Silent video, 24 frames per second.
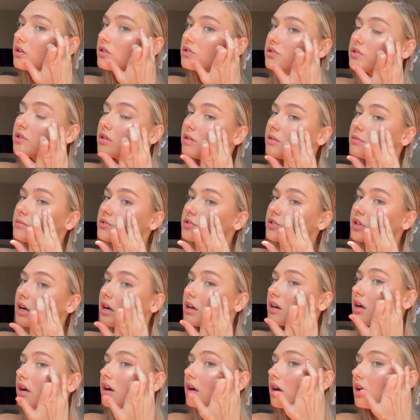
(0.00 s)
So I'm just
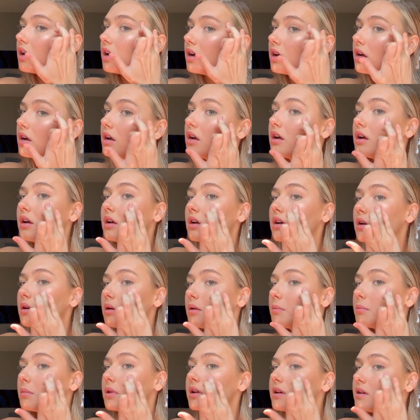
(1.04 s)
gonna
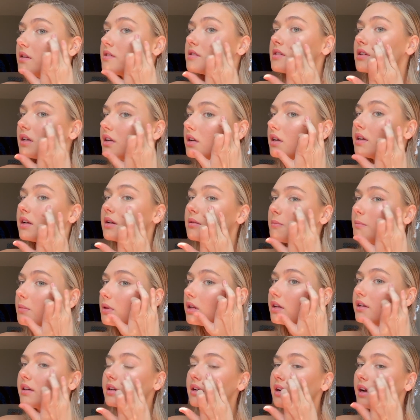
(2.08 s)
place it and
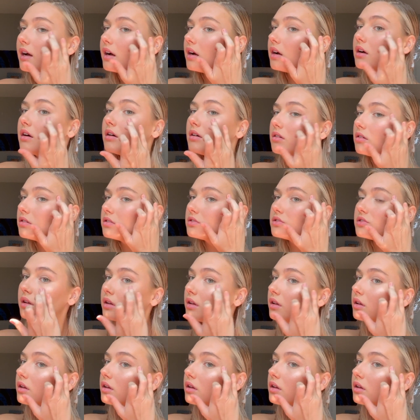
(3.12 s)
blend it out.